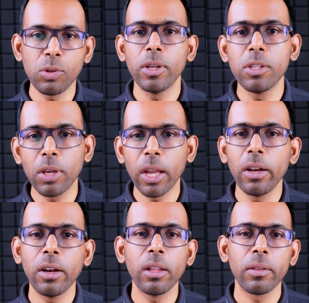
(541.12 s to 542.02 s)
so
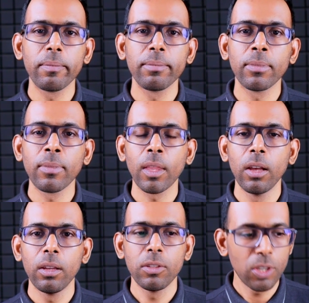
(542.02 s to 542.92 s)
educated,
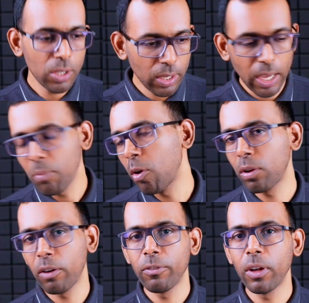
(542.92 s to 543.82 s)
just came out
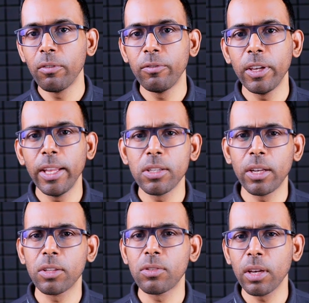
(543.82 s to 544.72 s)
of a village, an
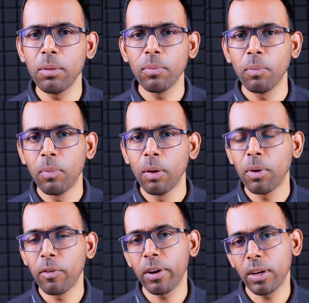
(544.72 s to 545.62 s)
extreme
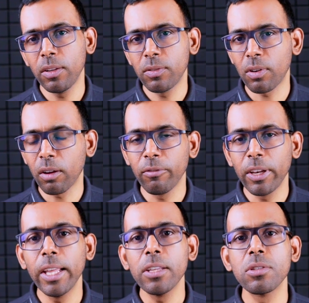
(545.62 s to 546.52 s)
poverty struck
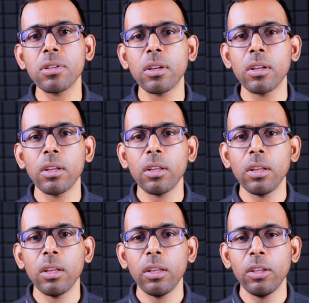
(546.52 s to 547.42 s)
village,
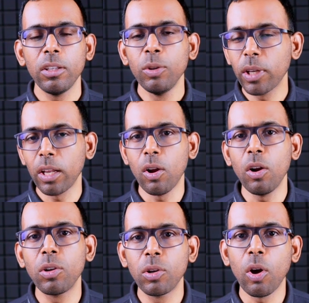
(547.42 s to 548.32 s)
you
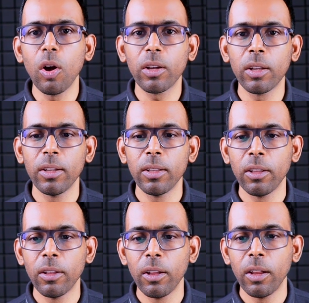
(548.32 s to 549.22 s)
cannot talk
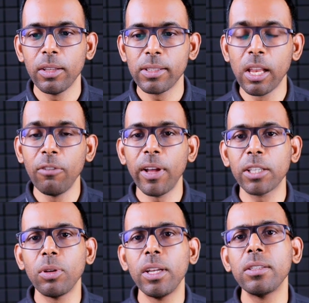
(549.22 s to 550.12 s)

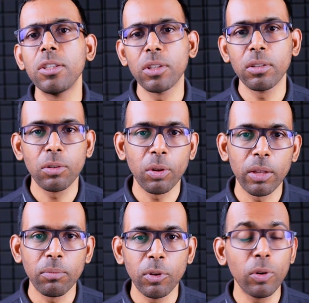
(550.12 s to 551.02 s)
self-actualization to
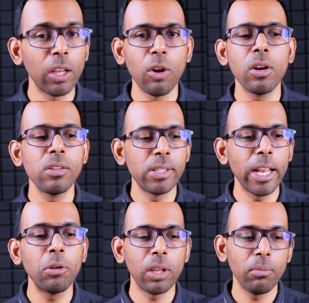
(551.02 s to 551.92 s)
him. You cannot say
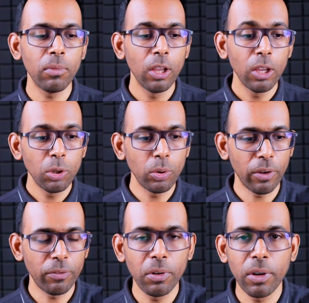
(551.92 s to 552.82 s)
to him, you
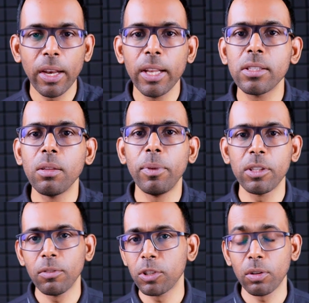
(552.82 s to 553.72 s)
have to realize the
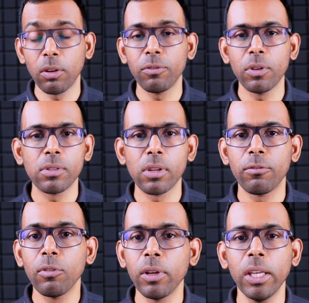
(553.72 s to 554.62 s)
best version of yourself.
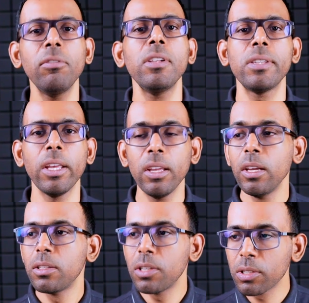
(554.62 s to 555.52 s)
No, he will say,
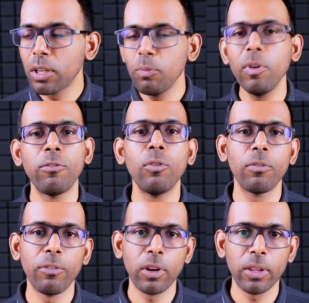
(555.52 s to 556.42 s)
just give me food
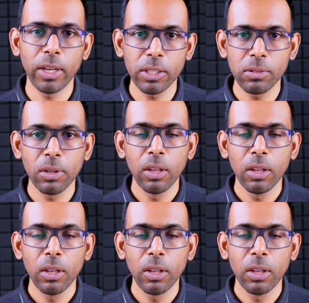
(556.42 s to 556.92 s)
for the next